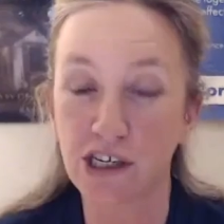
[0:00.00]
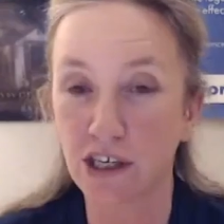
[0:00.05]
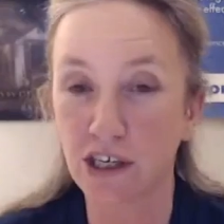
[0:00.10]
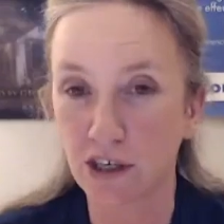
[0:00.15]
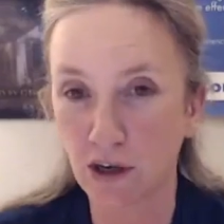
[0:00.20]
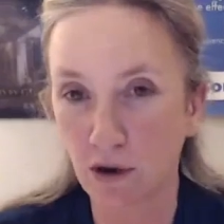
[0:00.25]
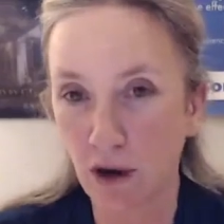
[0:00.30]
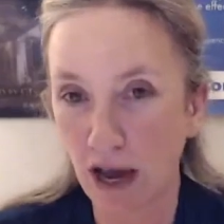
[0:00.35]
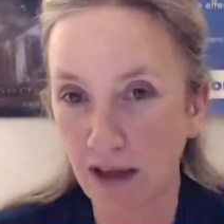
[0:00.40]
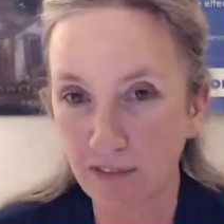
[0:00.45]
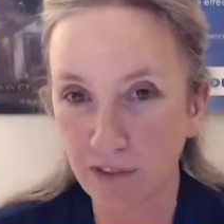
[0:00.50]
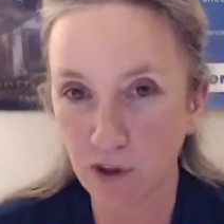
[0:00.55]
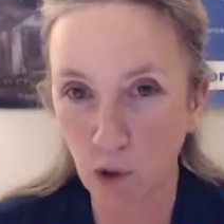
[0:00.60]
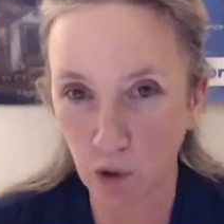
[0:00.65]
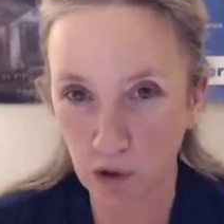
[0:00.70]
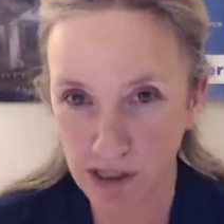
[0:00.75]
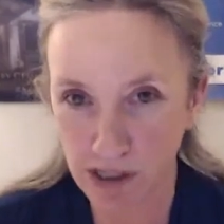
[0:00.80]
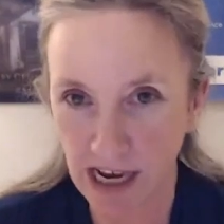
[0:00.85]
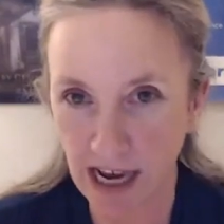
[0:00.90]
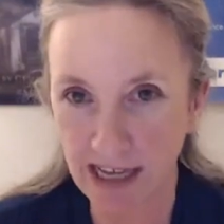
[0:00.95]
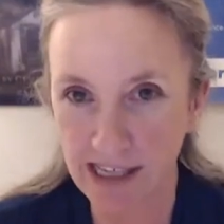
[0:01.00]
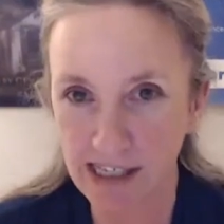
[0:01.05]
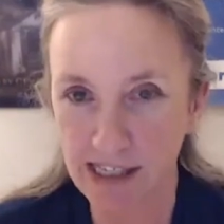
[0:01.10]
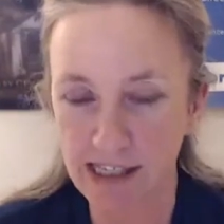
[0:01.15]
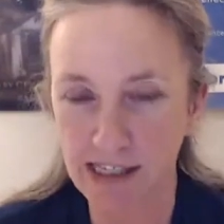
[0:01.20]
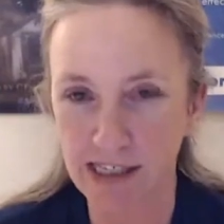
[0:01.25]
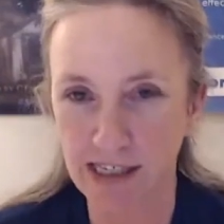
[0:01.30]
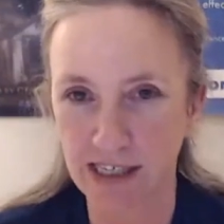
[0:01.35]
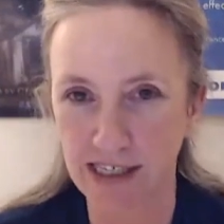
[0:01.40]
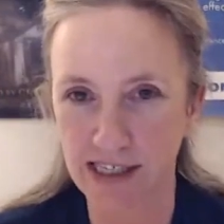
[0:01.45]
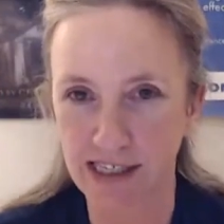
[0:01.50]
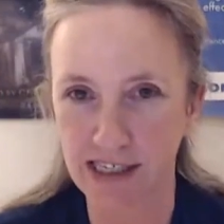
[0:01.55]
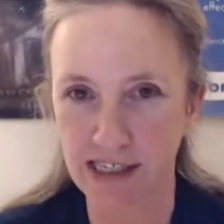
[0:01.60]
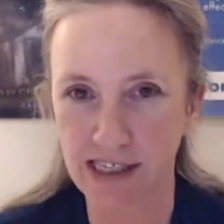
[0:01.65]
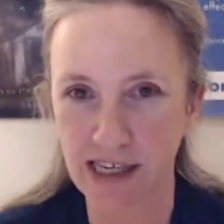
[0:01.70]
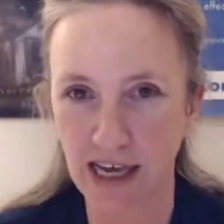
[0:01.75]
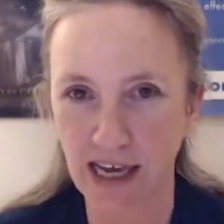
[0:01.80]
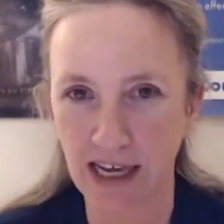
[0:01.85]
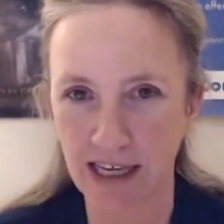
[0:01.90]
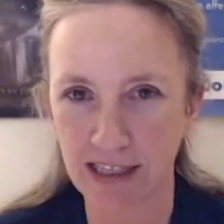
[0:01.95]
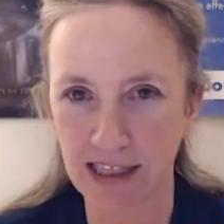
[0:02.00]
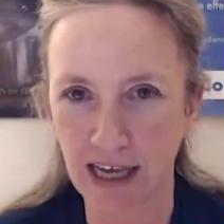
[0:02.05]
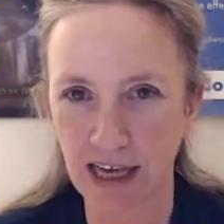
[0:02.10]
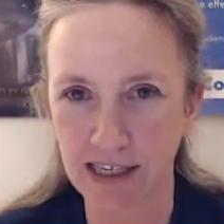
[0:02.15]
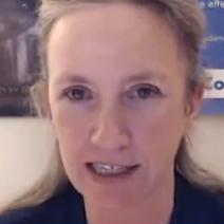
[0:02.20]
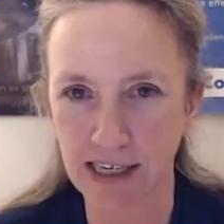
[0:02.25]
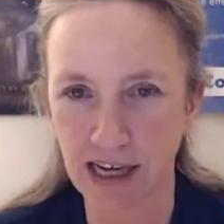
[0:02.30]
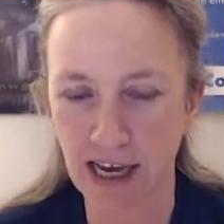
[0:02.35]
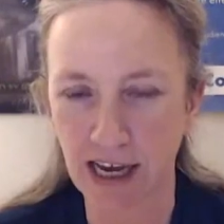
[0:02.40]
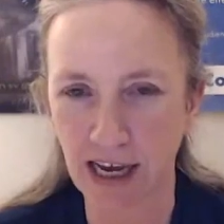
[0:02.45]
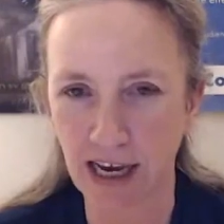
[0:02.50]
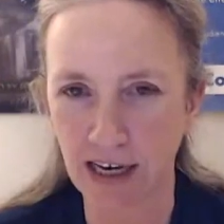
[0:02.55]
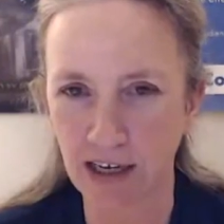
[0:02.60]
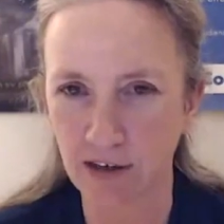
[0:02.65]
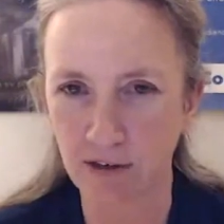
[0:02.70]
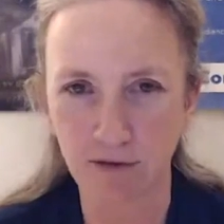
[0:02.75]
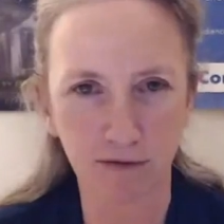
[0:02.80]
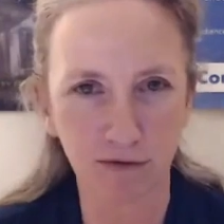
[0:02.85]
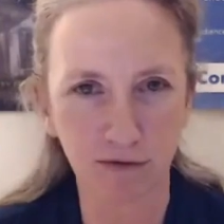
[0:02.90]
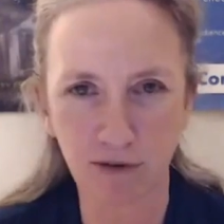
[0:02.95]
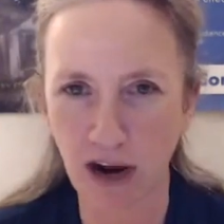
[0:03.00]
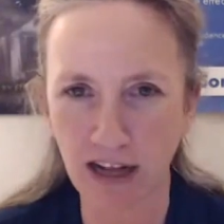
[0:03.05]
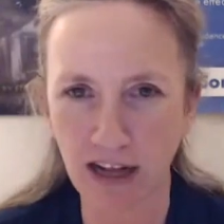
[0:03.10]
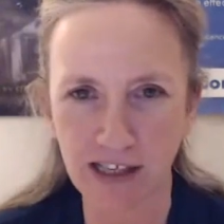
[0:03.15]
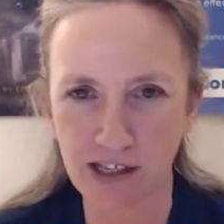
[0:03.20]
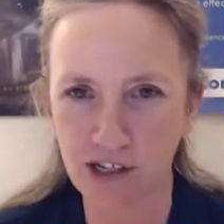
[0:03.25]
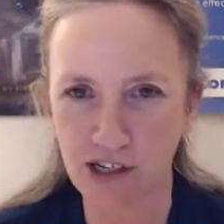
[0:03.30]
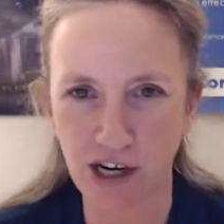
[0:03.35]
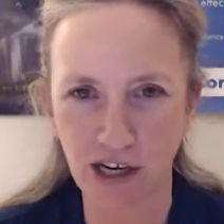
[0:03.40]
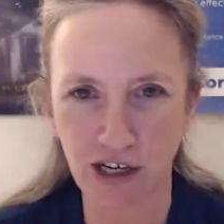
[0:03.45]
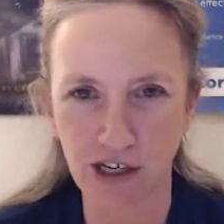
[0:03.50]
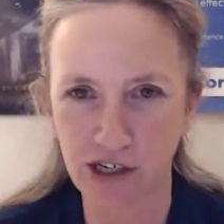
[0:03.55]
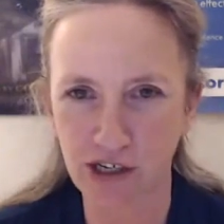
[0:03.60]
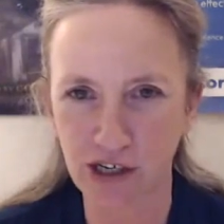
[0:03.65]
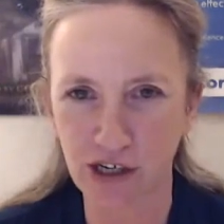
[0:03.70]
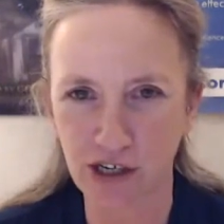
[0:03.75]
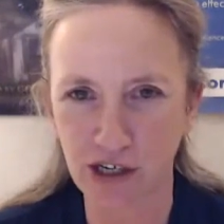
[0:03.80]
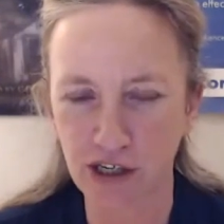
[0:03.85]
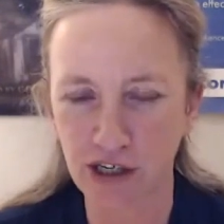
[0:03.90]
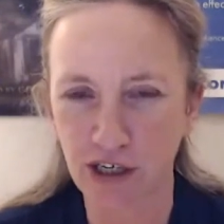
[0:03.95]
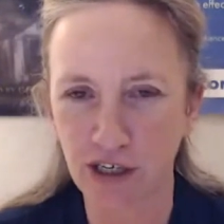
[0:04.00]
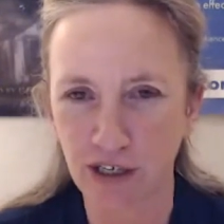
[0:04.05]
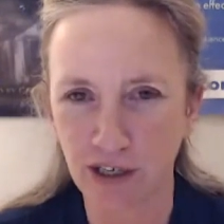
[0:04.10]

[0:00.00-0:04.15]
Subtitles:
had the audacity to say that a transgender